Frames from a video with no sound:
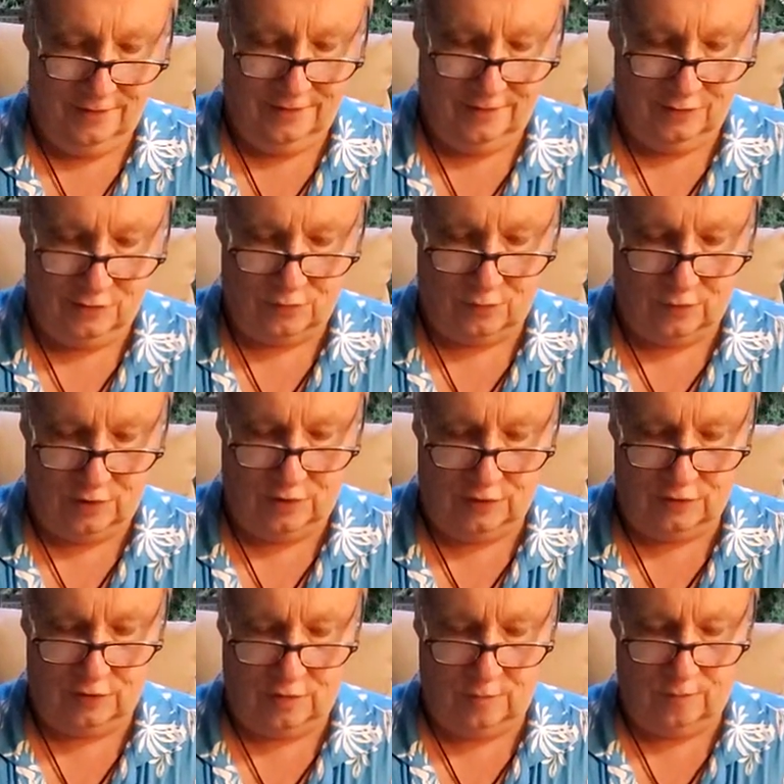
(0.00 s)
these readings
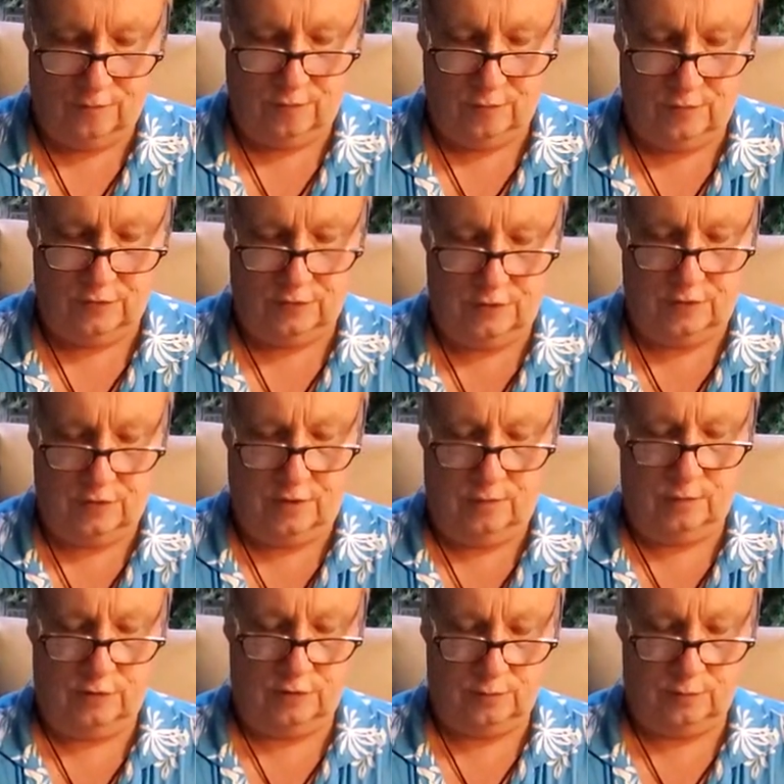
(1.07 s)
come from this
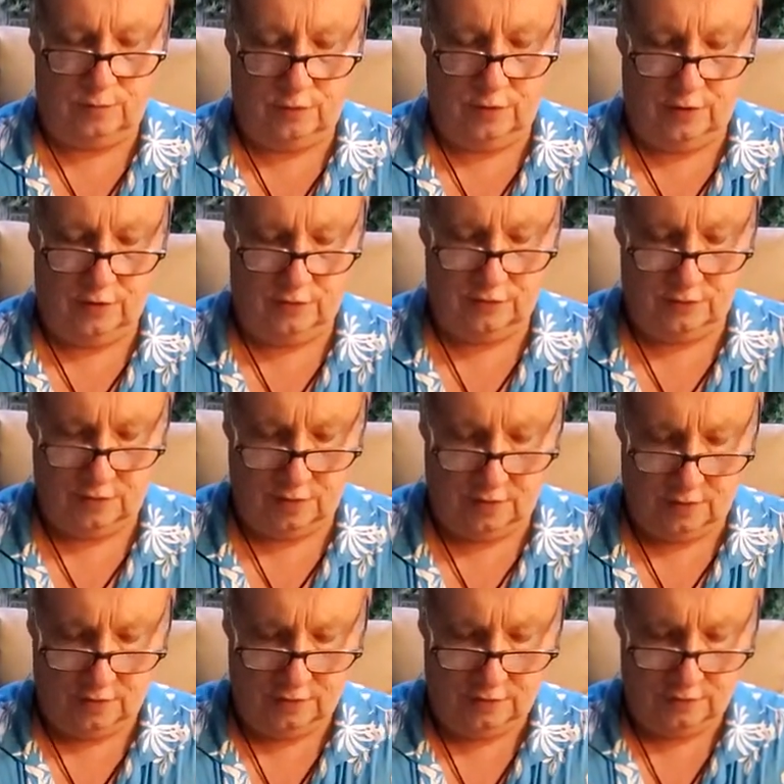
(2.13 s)
timeless place,
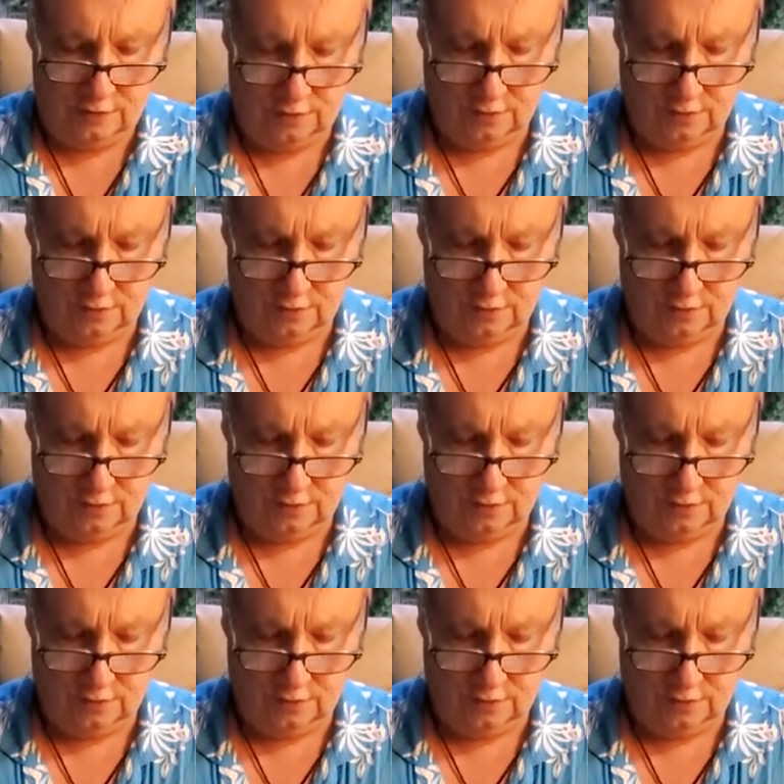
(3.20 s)
guys,